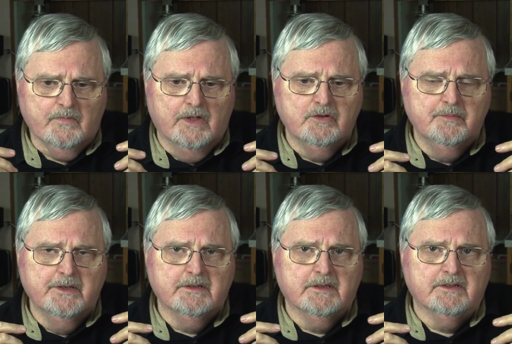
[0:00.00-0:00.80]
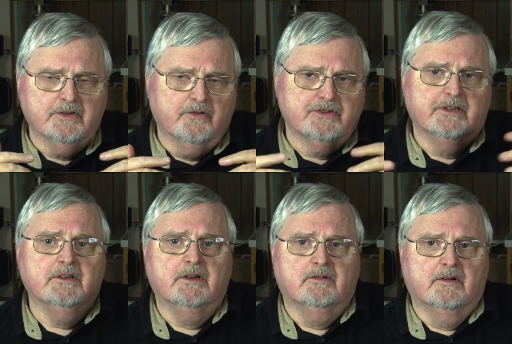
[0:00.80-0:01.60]
and you begin to
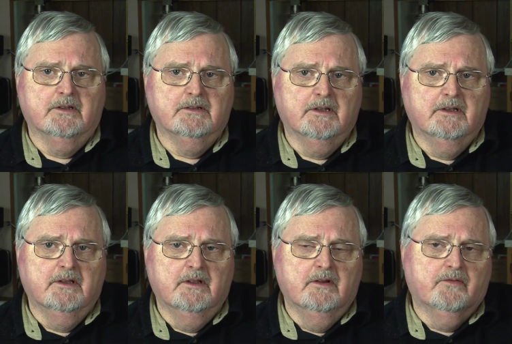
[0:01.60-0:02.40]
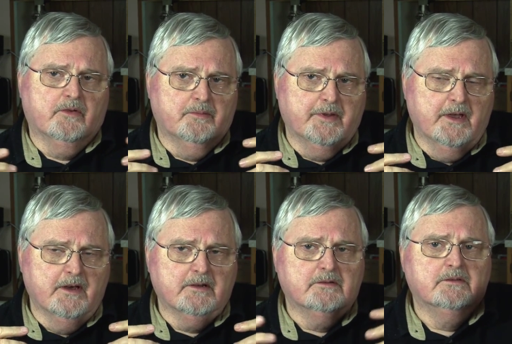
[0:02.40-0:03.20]
crescendo on it from
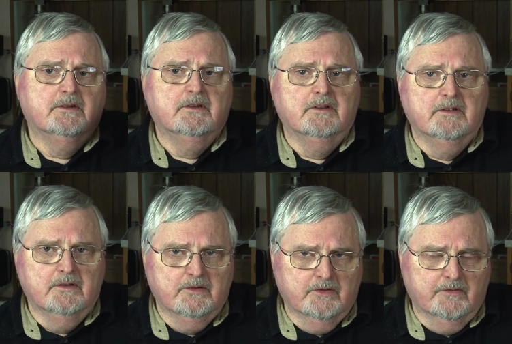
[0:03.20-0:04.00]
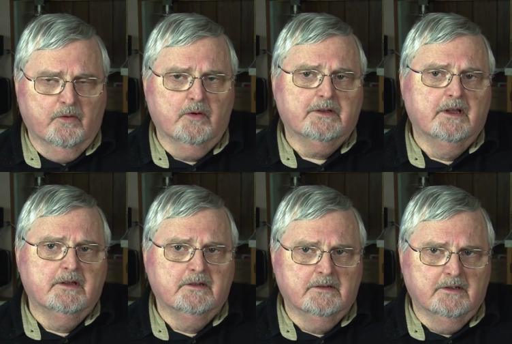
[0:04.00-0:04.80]
piano to
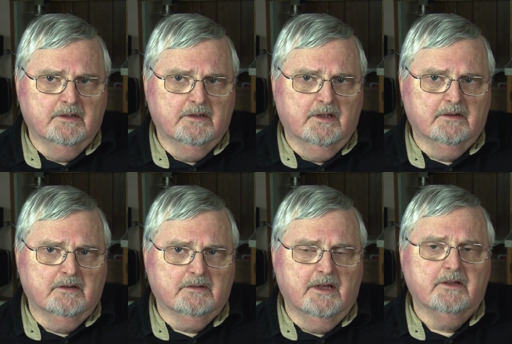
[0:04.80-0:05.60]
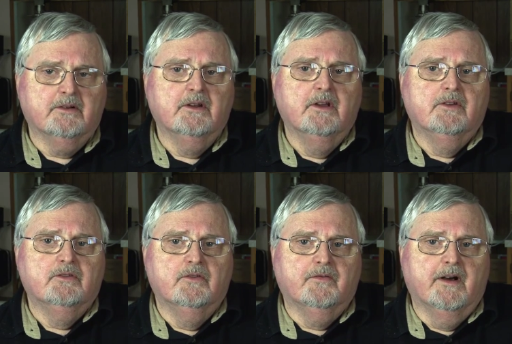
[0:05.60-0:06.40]
forte and louder,
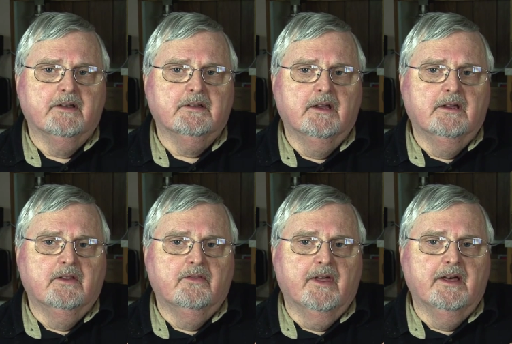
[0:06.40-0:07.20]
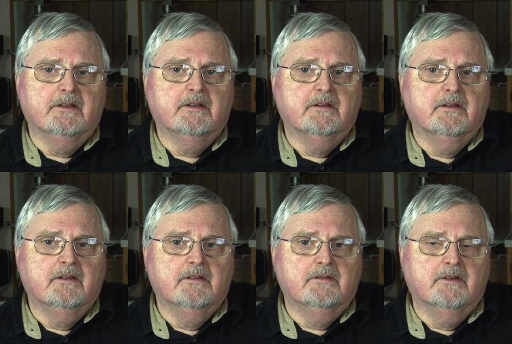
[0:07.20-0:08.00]
you'll find that
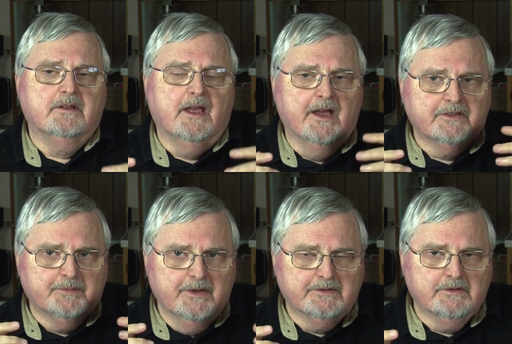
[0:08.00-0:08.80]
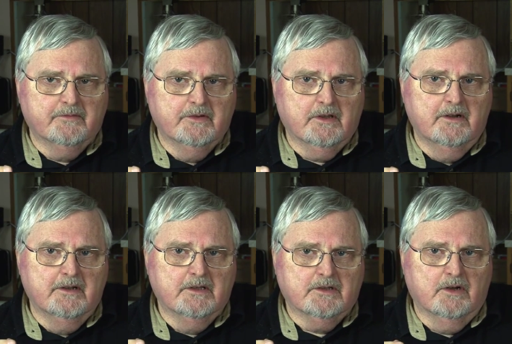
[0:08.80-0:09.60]
the aspects of the
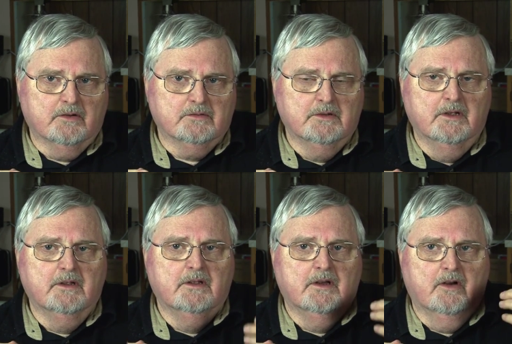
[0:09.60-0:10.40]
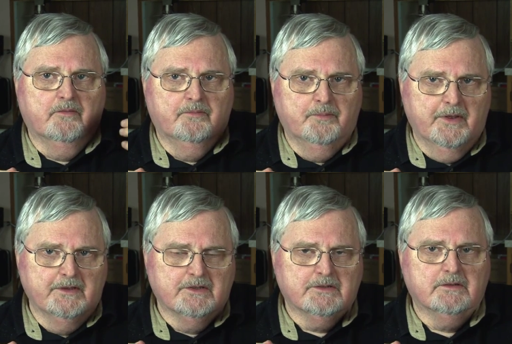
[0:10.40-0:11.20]
clarinet tone of
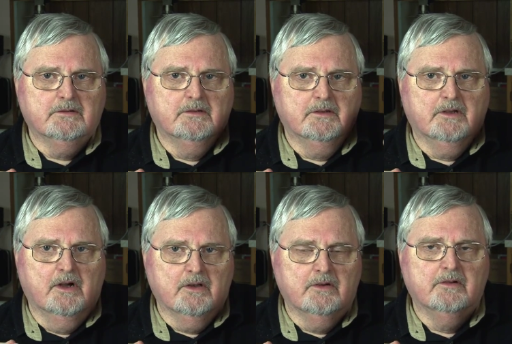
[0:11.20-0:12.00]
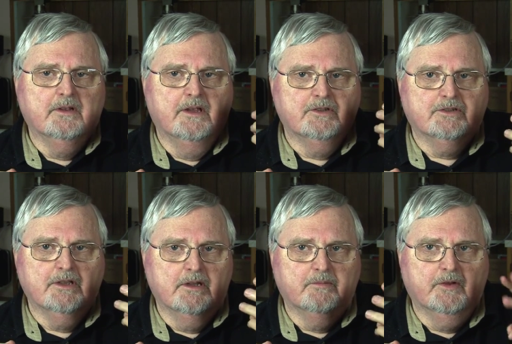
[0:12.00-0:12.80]
pitch, color, and
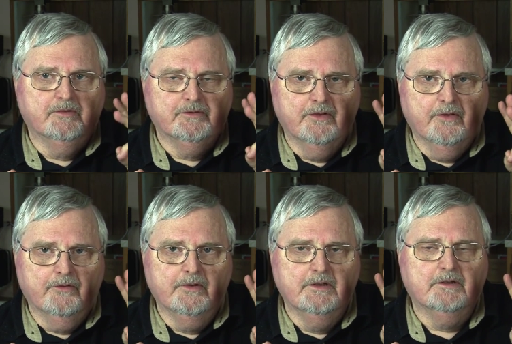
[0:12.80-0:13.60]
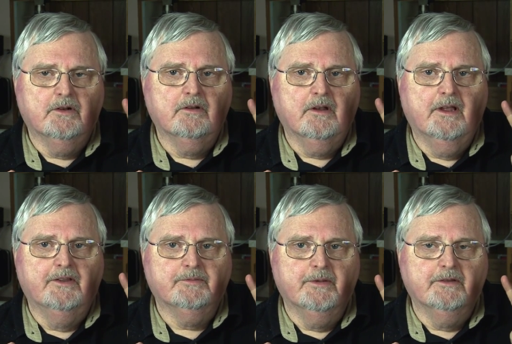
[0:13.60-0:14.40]
shape, those are the three internal
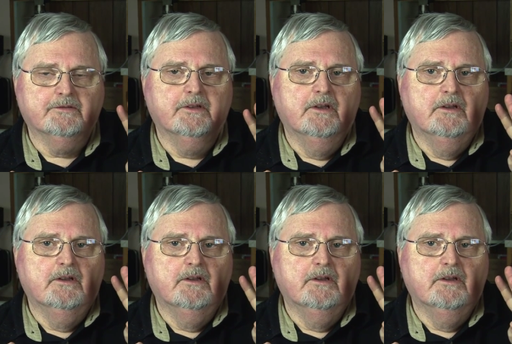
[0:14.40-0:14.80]
aspects